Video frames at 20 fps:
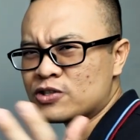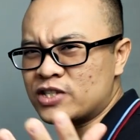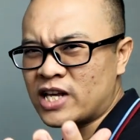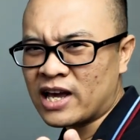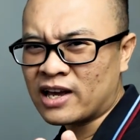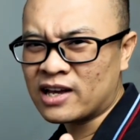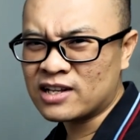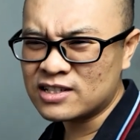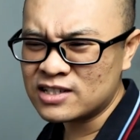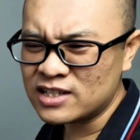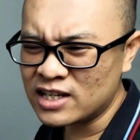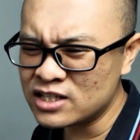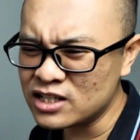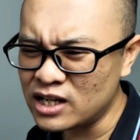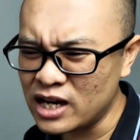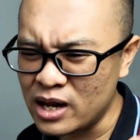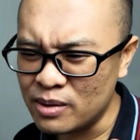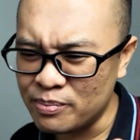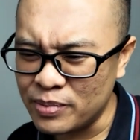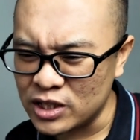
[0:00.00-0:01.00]
seconds. It's a
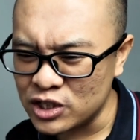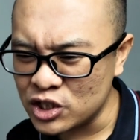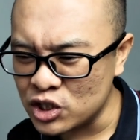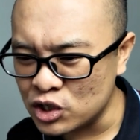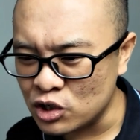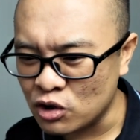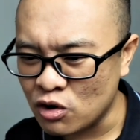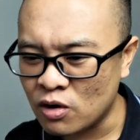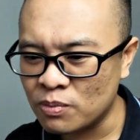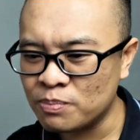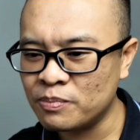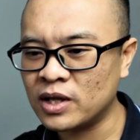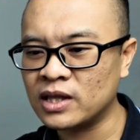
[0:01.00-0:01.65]
little bit short,